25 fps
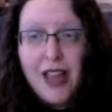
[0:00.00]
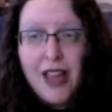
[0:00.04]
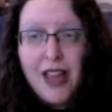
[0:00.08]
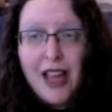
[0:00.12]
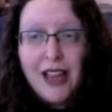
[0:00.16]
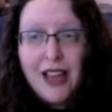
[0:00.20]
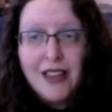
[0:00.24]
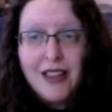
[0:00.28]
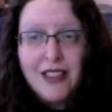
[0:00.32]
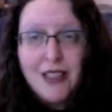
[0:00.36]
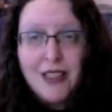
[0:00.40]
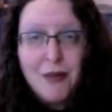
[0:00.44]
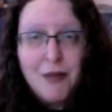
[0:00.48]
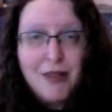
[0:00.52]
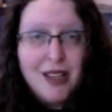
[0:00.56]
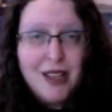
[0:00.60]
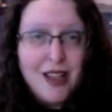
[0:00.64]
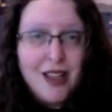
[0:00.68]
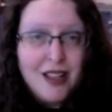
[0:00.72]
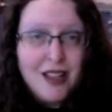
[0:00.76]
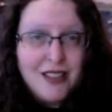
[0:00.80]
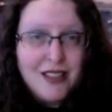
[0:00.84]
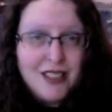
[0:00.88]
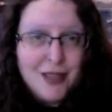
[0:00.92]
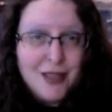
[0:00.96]
academic
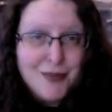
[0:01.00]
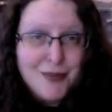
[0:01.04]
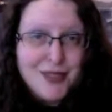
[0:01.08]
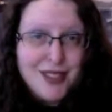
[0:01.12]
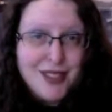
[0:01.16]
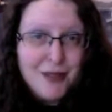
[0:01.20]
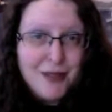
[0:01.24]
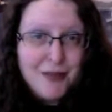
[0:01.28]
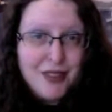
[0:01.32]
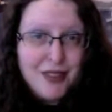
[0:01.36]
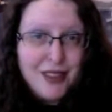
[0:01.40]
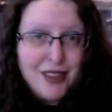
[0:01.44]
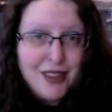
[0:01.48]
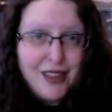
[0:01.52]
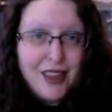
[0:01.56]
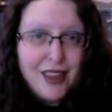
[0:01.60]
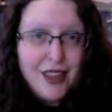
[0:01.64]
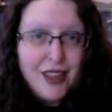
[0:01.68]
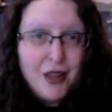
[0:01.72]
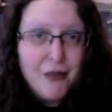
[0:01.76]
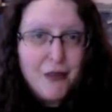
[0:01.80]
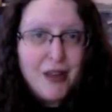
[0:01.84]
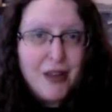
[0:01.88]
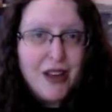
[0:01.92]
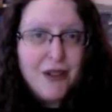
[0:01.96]
concepts that I'm thinking
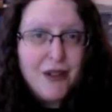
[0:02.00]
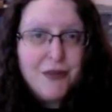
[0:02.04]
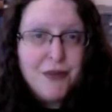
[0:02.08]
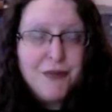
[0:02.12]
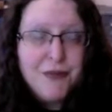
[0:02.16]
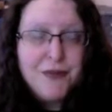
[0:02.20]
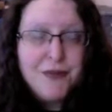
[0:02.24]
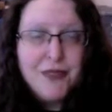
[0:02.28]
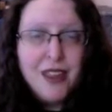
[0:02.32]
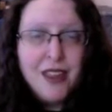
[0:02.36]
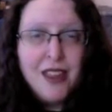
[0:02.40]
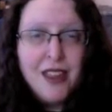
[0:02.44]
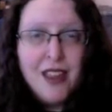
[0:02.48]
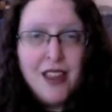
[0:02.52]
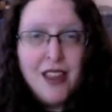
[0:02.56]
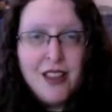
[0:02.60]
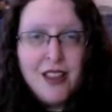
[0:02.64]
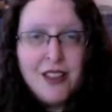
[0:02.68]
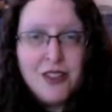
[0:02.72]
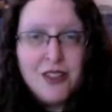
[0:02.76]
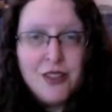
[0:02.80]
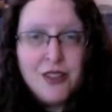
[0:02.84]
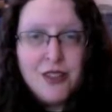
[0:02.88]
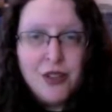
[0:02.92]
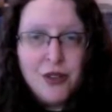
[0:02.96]
about.
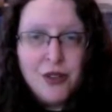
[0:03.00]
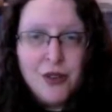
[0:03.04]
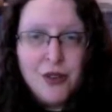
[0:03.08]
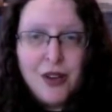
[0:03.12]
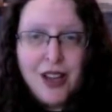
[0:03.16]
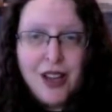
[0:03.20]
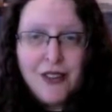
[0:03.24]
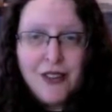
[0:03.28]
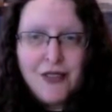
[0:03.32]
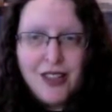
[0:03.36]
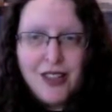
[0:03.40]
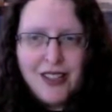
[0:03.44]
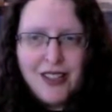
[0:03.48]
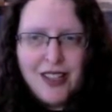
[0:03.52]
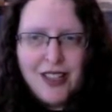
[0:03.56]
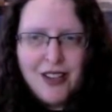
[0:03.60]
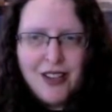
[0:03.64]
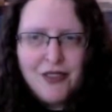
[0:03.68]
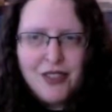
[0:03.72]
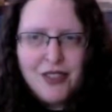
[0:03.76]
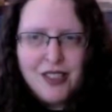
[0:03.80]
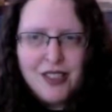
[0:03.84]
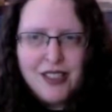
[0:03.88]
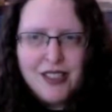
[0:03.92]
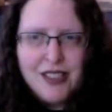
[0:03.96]
So I find that
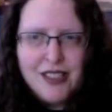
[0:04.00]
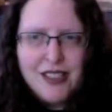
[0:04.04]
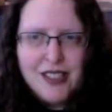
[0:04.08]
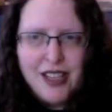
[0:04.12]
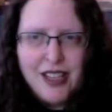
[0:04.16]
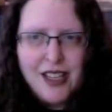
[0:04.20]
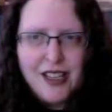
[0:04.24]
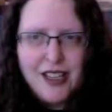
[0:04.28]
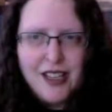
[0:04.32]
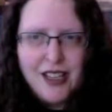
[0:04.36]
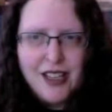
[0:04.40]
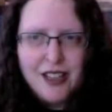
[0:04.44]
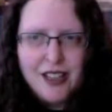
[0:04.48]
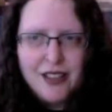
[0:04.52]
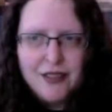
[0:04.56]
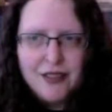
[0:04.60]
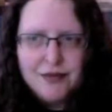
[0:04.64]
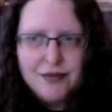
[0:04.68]
really exciting.